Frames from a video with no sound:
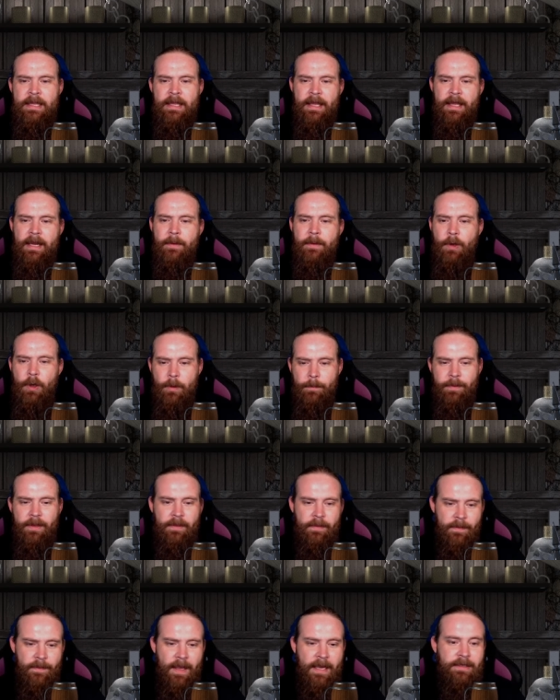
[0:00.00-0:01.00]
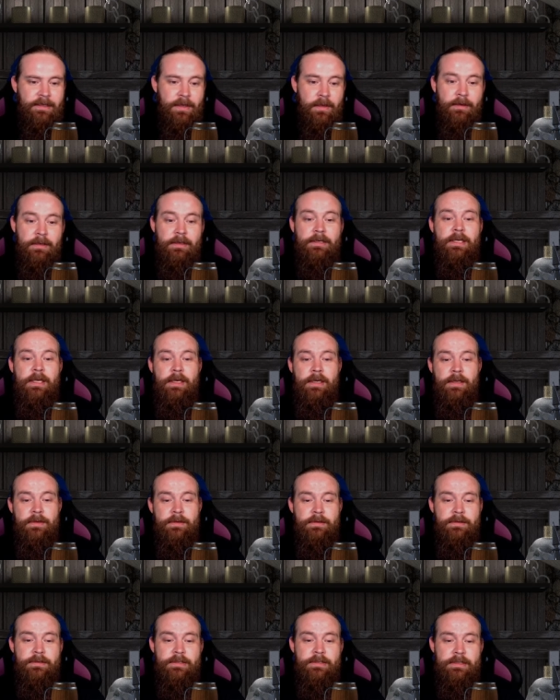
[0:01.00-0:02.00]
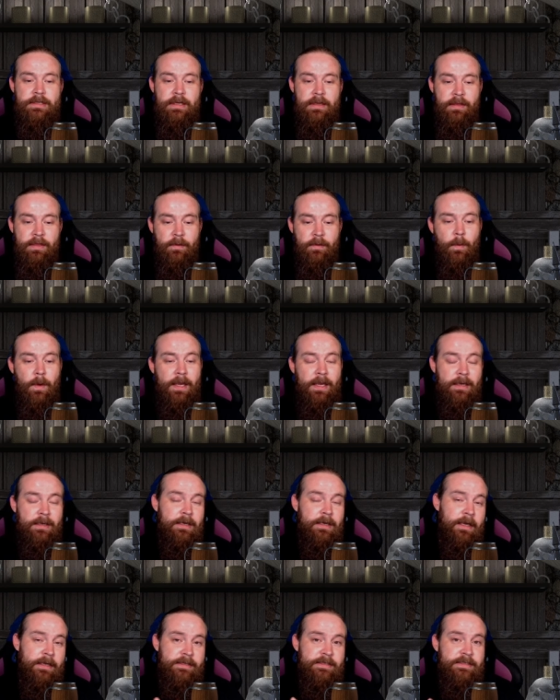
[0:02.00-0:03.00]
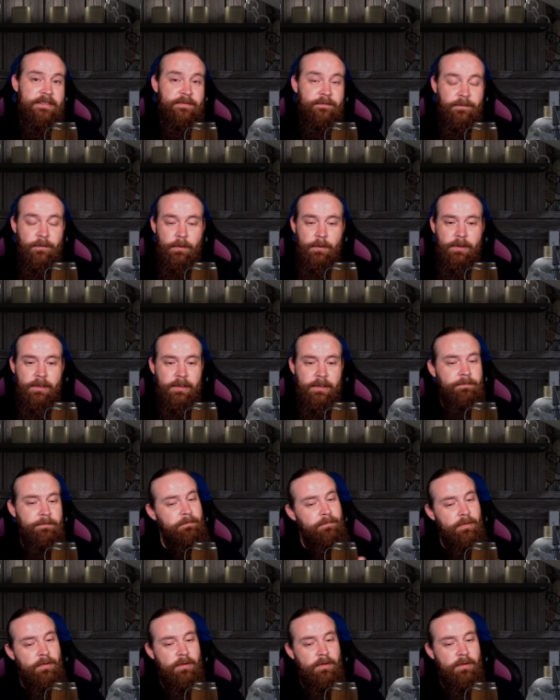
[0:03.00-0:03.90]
and I'm hoping that continues the way it does forward.